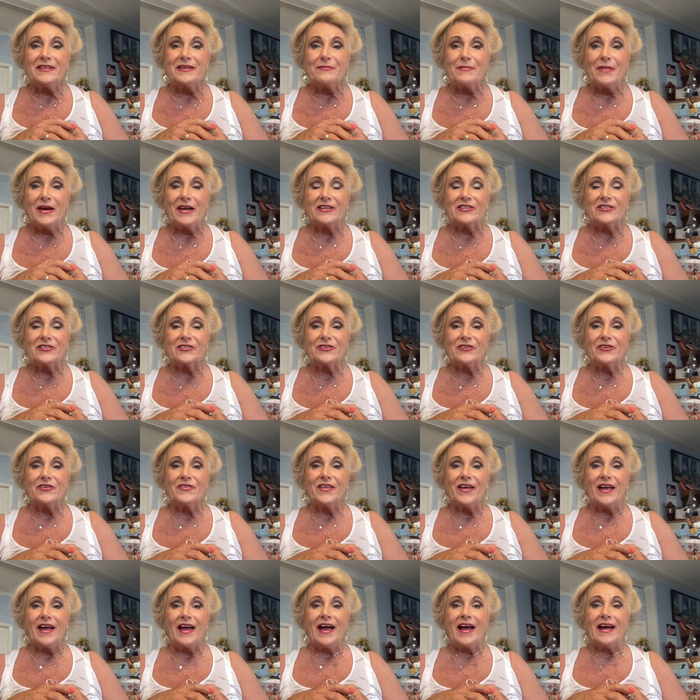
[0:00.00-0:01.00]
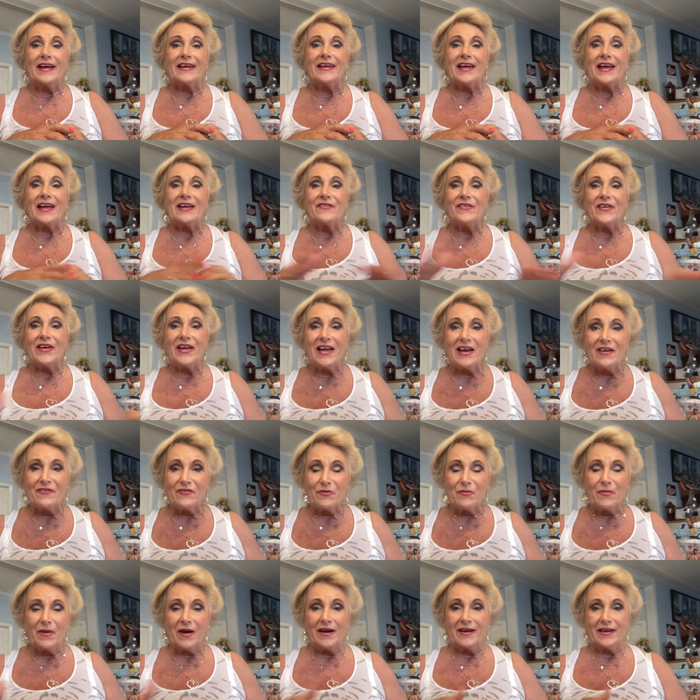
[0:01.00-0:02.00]
to make sure that I gave
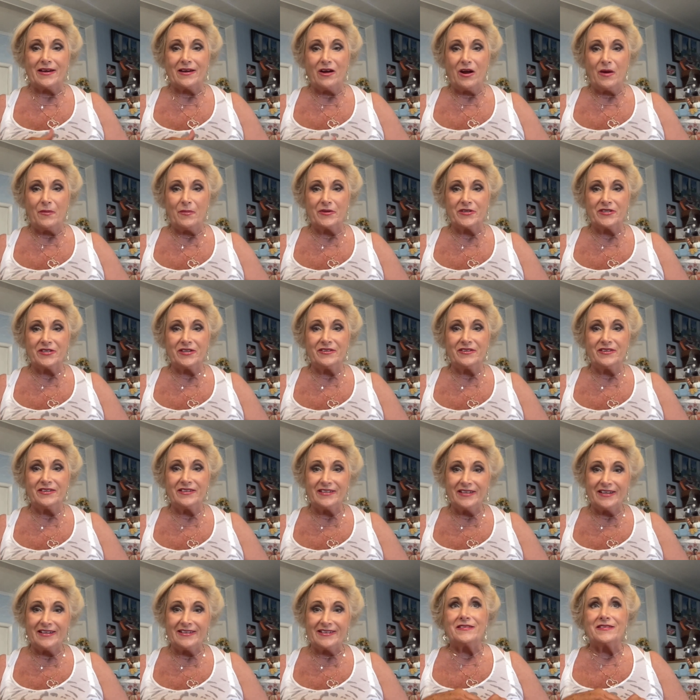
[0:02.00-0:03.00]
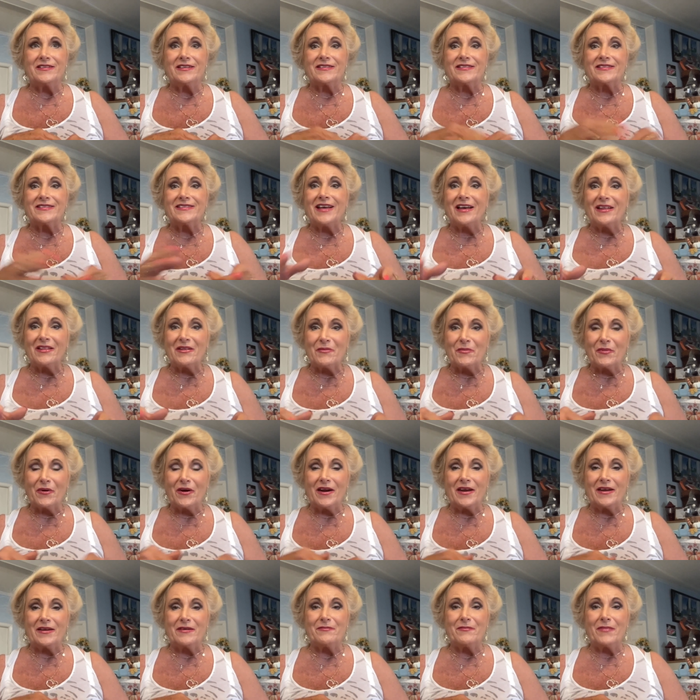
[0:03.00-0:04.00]
everybody opportunity to
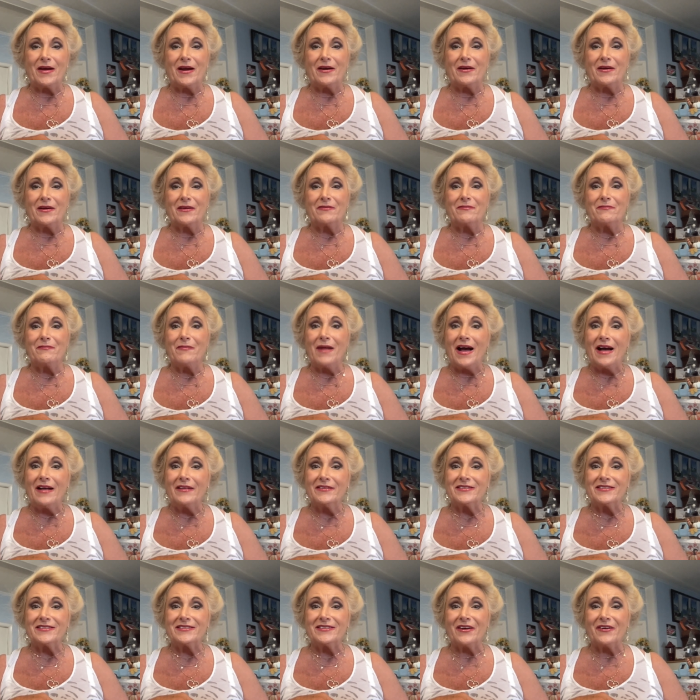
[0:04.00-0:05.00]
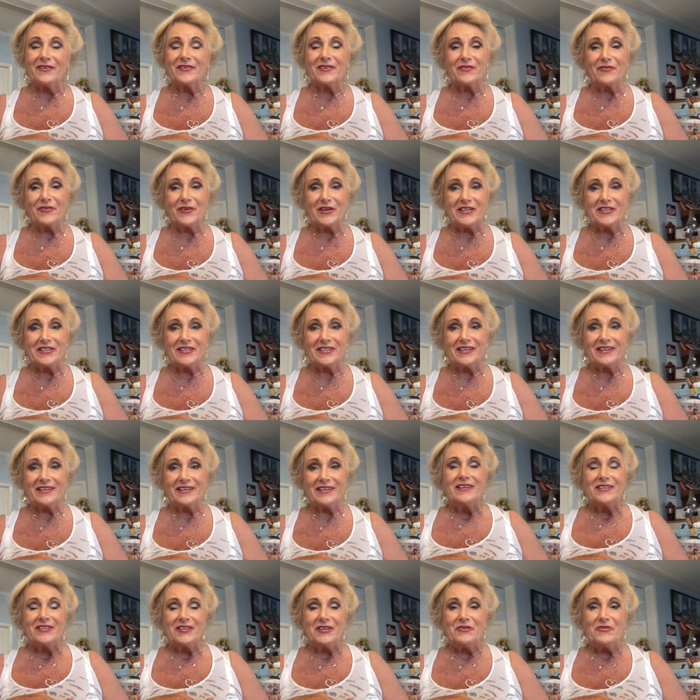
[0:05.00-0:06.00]
celebrate my milestone of
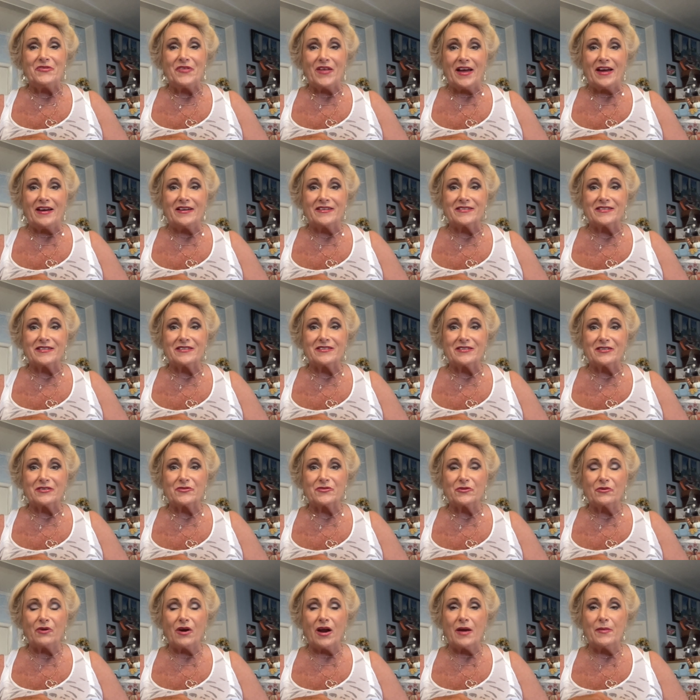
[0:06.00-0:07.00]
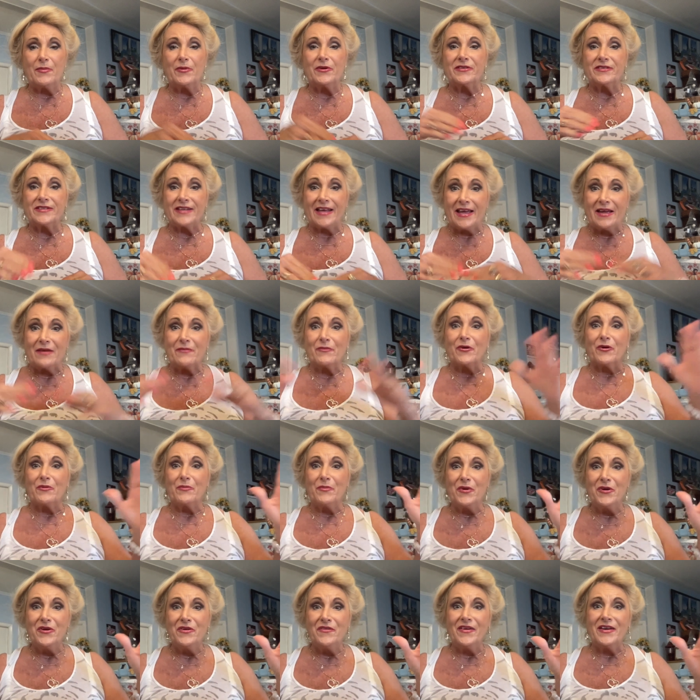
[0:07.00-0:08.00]
reaching 2,000 subscribers, and we're
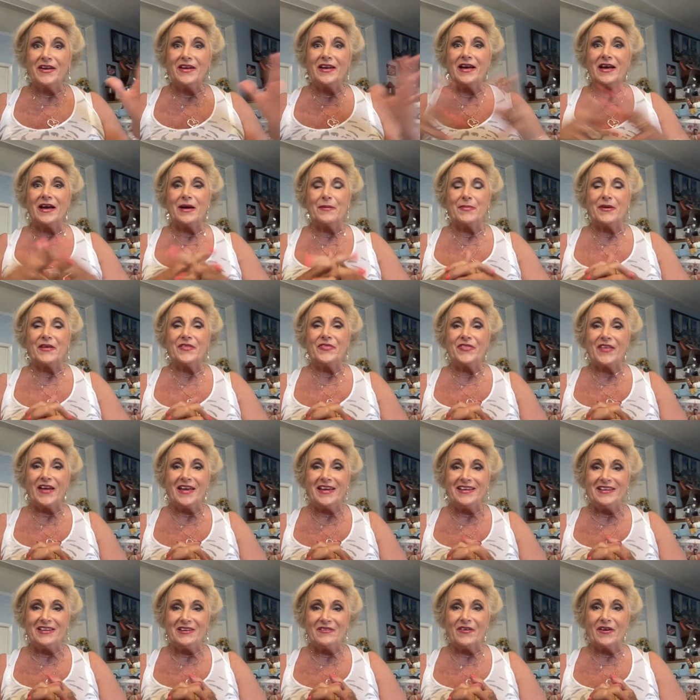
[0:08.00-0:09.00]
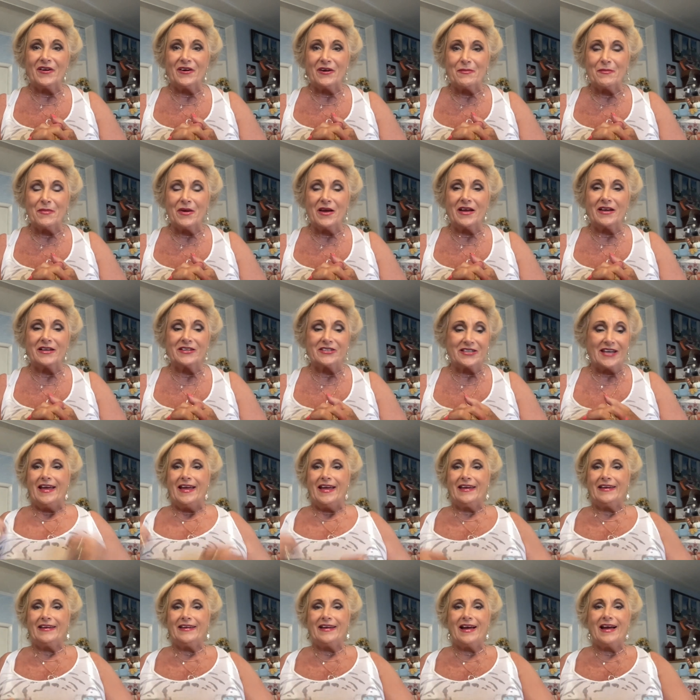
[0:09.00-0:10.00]
moving up. And thank you very much.
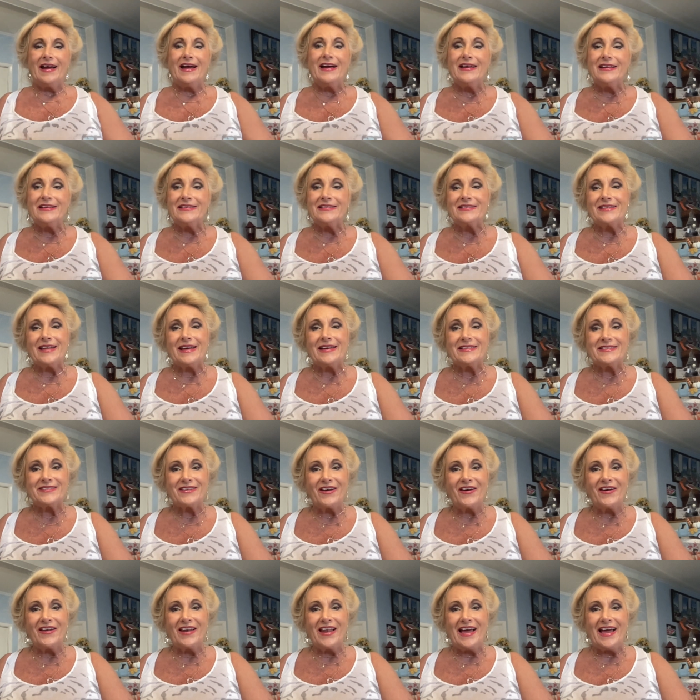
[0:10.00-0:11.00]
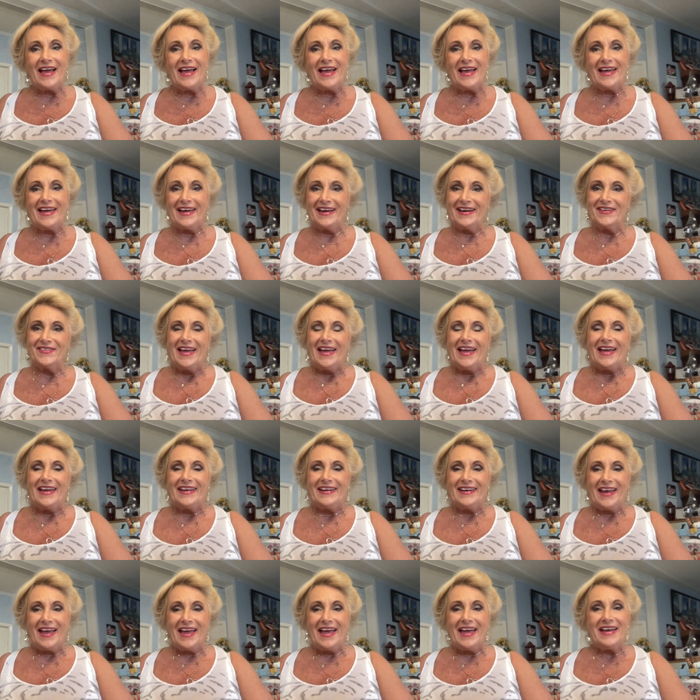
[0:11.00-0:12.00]
And guys, that's all I have.
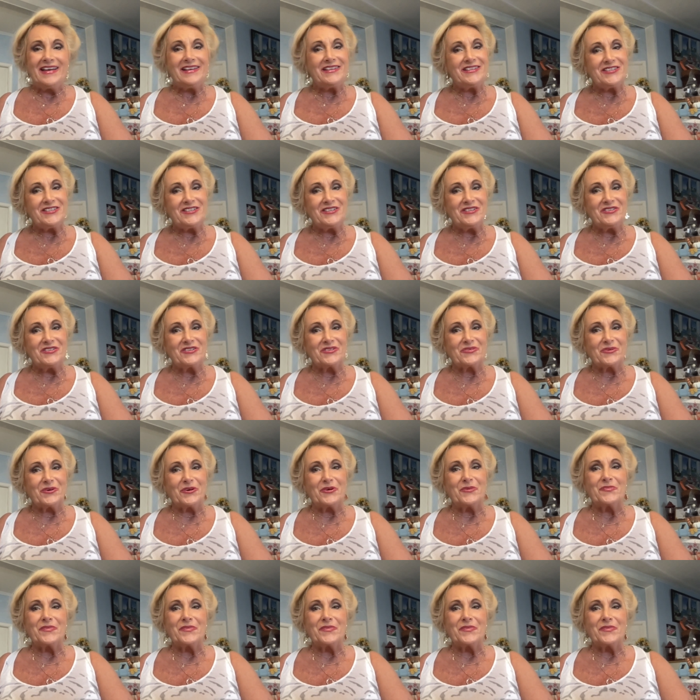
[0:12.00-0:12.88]
And as usual,